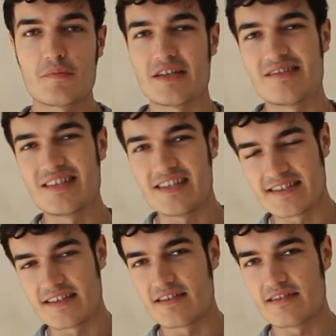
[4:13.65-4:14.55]
be a
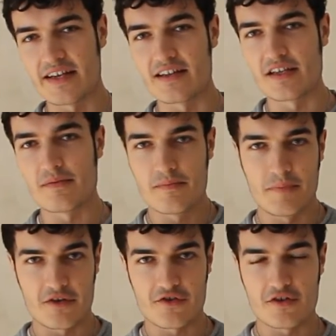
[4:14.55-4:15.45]
decent daily
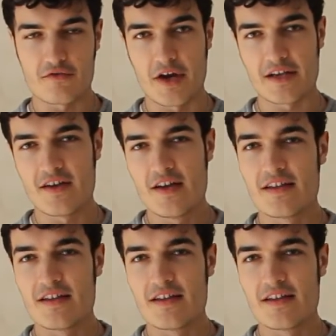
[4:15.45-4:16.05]
budget, right?